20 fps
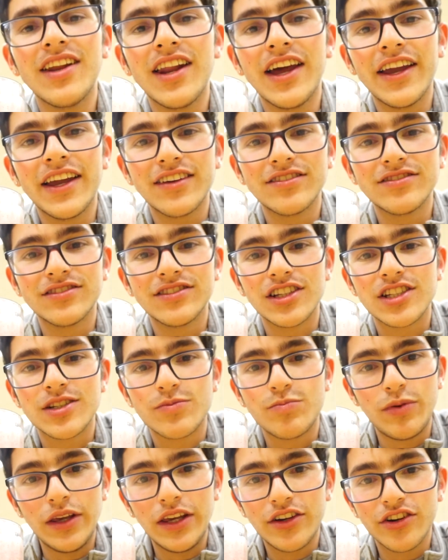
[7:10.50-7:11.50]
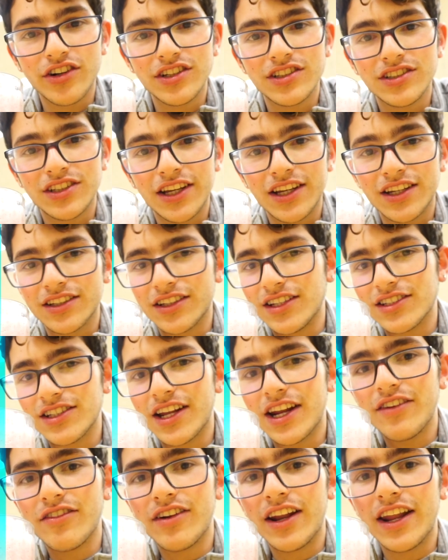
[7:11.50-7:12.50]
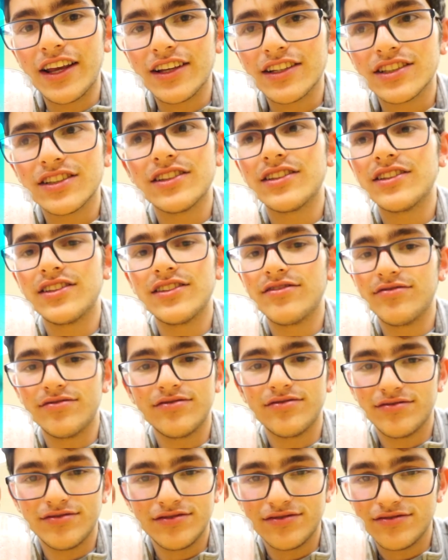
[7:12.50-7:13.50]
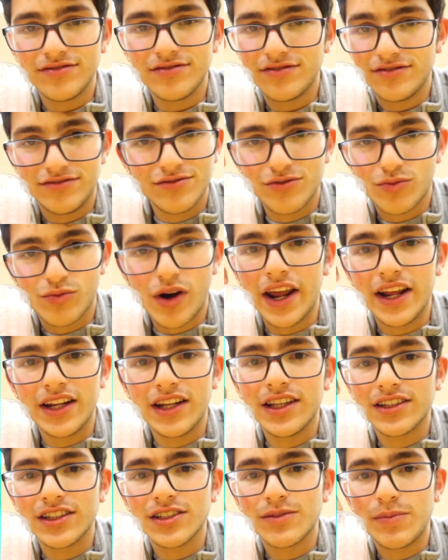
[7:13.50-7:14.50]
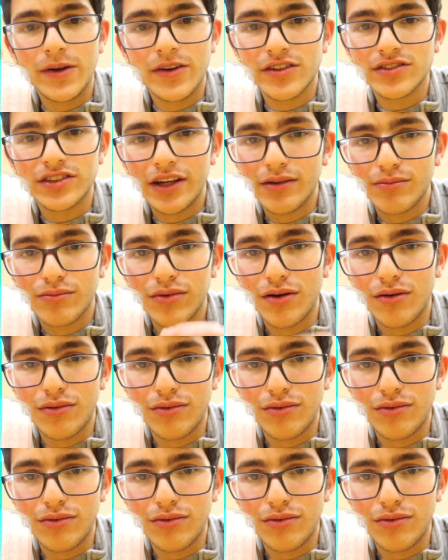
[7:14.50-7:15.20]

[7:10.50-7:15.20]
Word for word: like the speaker is like it's not even like right like the speaker is like